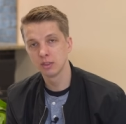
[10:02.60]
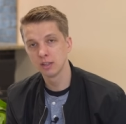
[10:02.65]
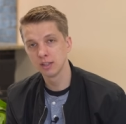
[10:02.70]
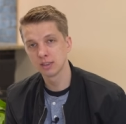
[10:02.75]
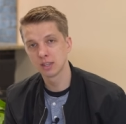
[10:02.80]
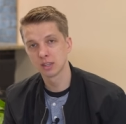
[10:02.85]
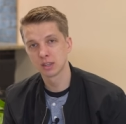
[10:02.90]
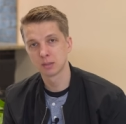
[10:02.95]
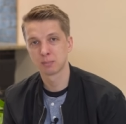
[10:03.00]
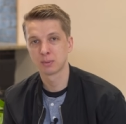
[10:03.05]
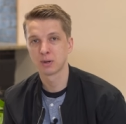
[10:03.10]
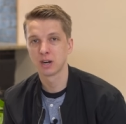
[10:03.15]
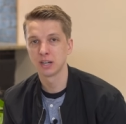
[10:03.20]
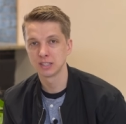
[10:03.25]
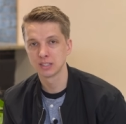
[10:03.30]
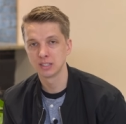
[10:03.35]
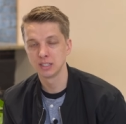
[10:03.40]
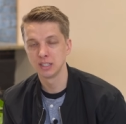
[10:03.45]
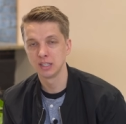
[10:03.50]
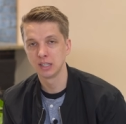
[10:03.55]
think that the
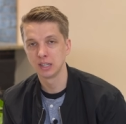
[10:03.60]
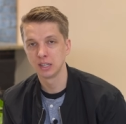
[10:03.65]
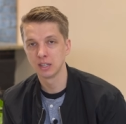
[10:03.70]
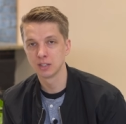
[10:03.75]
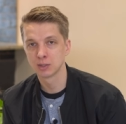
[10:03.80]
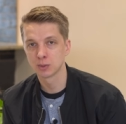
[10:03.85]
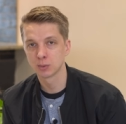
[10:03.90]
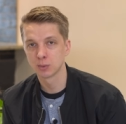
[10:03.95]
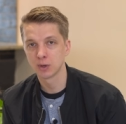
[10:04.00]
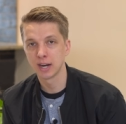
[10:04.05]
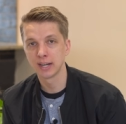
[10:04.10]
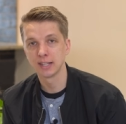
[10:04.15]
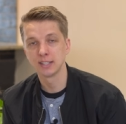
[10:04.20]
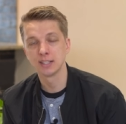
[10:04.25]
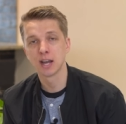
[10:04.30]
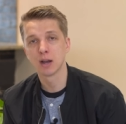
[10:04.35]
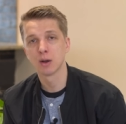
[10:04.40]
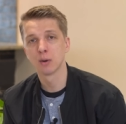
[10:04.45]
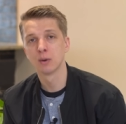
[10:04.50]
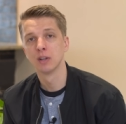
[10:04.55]
pricing is right
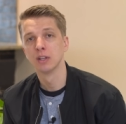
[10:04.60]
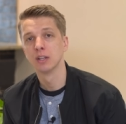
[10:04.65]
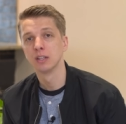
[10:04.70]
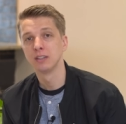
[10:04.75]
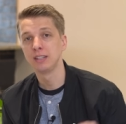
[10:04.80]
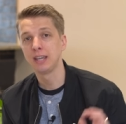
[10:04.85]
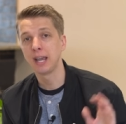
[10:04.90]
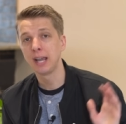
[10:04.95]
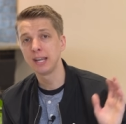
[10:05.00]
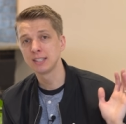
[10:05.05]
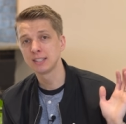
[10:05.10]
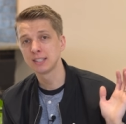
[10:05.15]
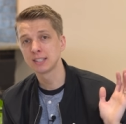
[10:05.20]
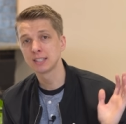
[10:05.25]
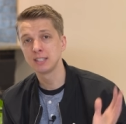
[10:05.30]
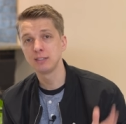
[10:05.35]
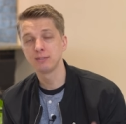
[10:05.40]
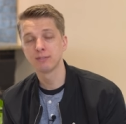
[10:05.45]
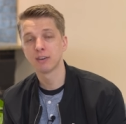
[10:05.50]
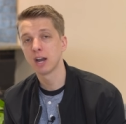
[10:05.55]
now. The
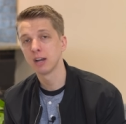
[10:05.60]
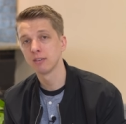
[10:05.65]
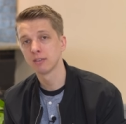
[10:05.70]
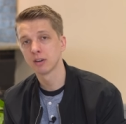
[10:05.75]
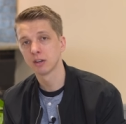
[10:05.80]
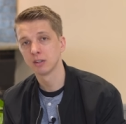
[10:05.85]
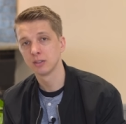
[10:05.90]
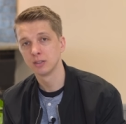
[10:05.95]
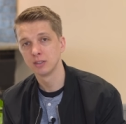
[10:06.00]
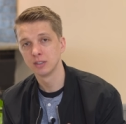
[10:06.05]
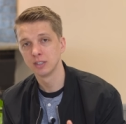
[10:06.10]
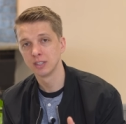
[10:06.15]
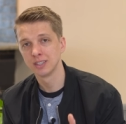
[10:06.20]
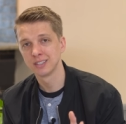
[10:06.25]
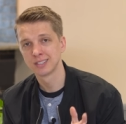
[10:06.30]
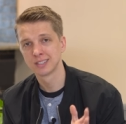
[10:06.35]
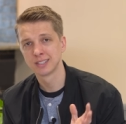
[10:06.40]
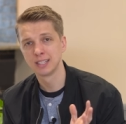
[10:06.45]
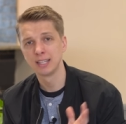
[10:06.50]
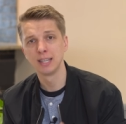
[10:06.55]
A6500
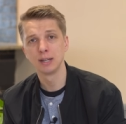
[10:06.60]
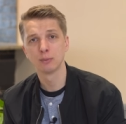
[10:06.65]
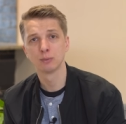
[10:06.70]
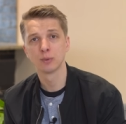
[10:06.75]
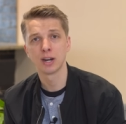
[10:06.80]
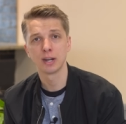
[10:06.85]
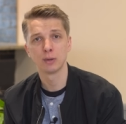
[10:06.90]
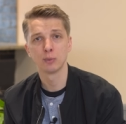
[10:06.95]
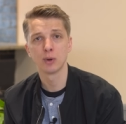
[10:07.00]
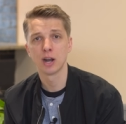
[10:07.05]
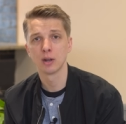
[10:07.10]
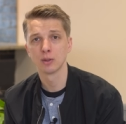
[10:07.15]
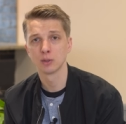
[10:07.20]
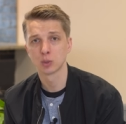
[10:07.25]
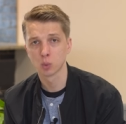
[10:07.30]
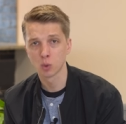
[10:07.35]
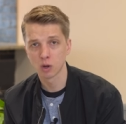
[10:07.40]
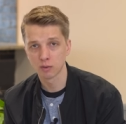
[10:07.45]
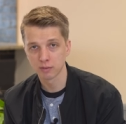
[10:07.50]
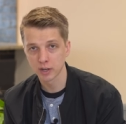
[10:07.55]
is sitting right around
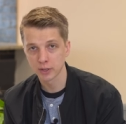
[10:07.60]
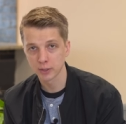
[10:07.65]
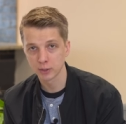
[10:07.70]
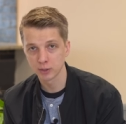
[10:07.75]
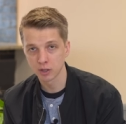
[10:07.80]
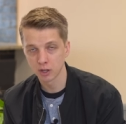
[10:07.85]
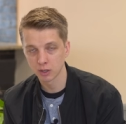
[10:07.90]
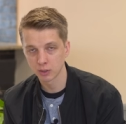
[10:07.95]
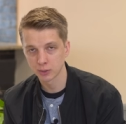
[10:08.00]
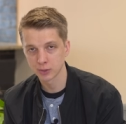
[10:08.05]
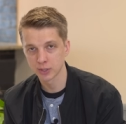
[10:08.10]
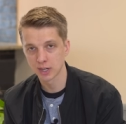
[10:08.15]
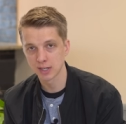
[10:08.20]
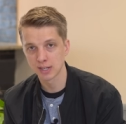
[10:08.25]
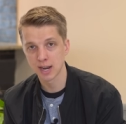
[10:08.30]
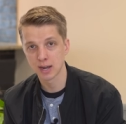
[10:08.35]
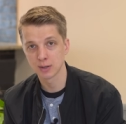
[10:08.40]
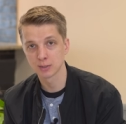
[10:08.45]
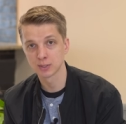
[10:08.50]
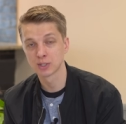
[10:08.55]
$1,200 right
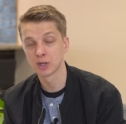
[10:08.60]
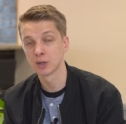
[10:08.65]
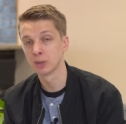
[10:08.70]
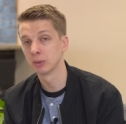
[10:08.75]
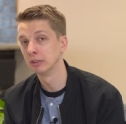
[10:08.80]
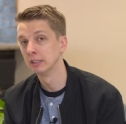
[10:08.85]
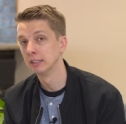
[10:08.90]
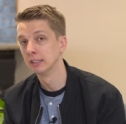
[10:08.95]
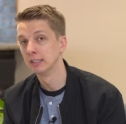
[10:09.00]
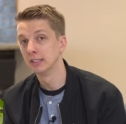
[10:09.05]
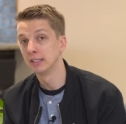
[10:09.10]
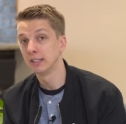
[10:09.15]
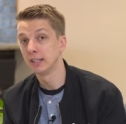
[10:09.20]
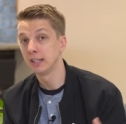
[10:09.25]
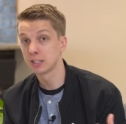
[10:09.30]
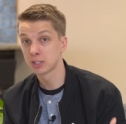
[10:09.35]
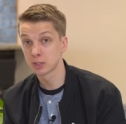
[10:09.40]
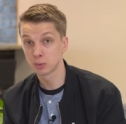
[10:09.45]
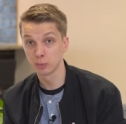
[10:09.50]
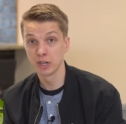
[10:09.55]
now, so
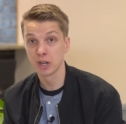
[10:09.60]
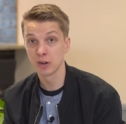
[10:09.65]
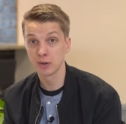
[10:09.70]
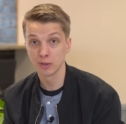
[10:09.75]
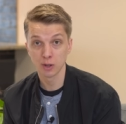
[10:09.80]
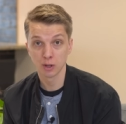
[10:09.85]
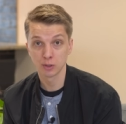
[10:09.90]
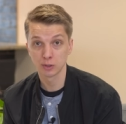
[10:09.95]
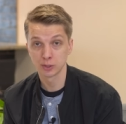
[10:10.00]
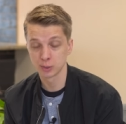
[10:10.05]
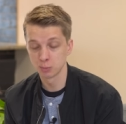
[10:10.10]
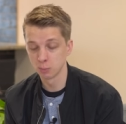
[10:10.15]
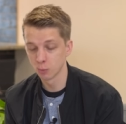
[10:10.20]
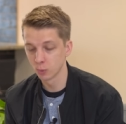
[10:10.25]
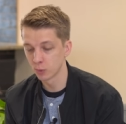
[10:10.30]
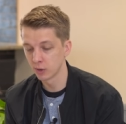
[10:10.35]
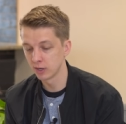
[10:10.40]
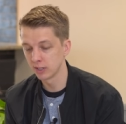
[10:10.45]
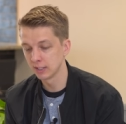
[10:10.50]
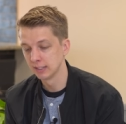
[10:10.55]
it's $300
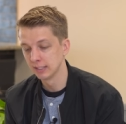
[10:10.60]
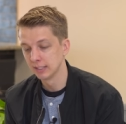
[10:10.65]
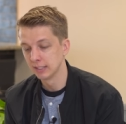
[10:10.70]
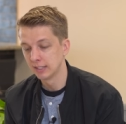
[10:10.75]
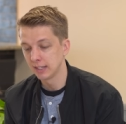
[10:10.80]
more.